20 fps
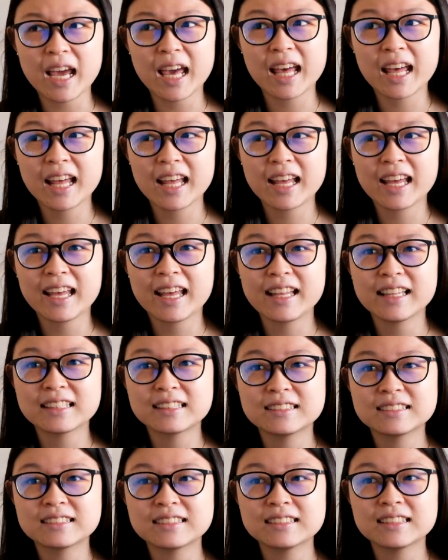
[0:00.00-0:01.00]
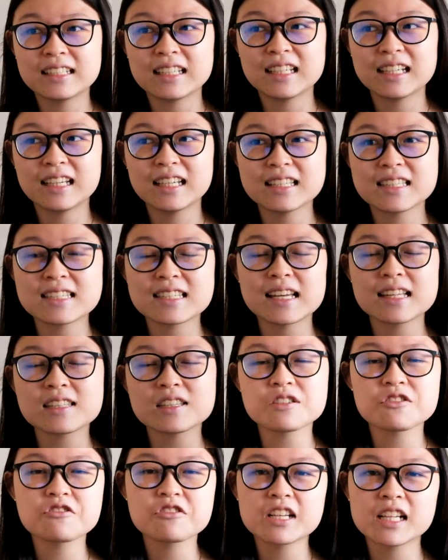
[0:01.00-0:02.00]
And it
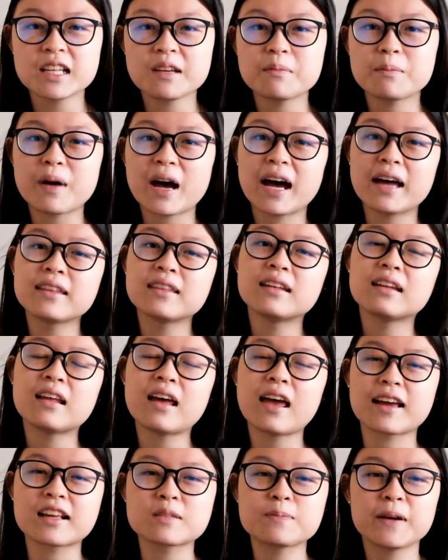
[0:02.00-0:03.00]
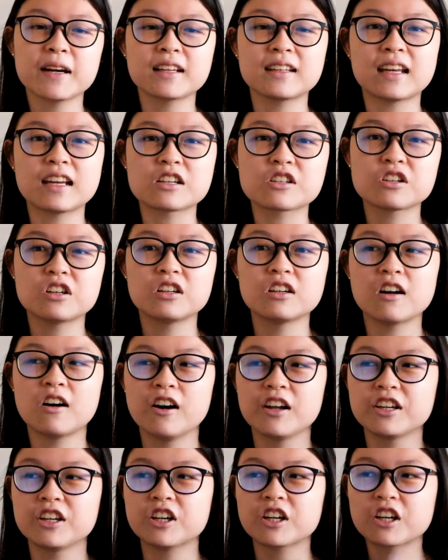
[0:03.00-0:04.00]
sets a really bad expectation
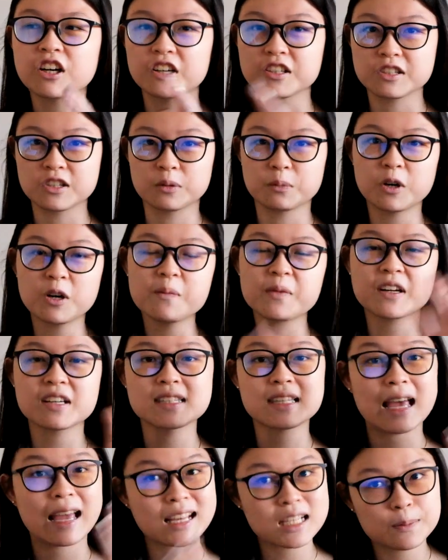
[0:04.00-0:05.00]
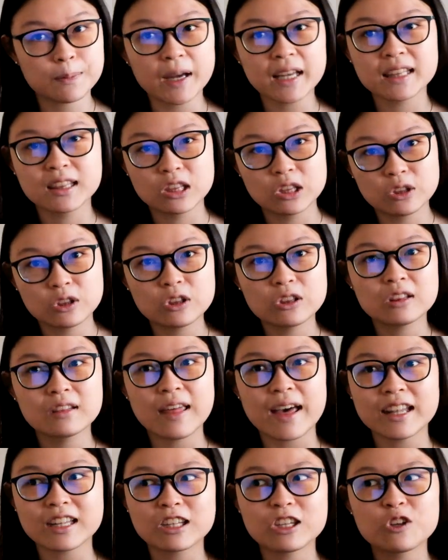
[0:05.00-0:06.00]
on your customer, because they expect
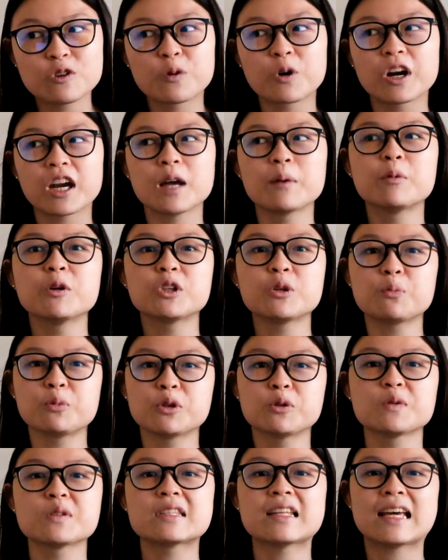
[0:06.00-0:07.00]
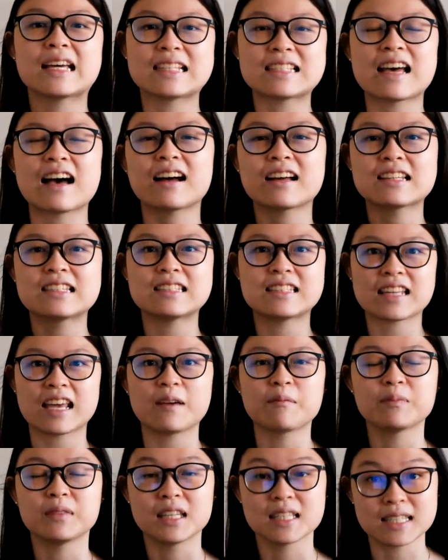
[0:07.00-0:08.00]
that you are able to produce the exact
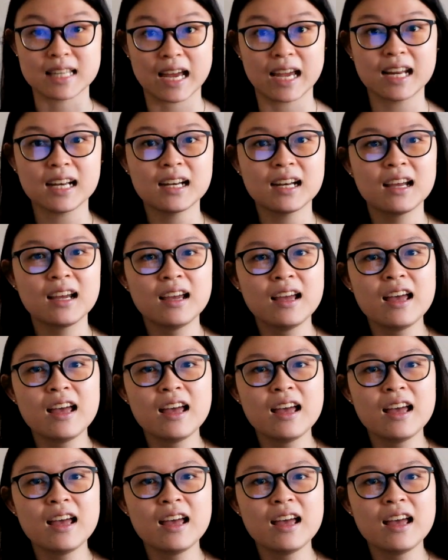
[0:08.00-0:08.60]
same design.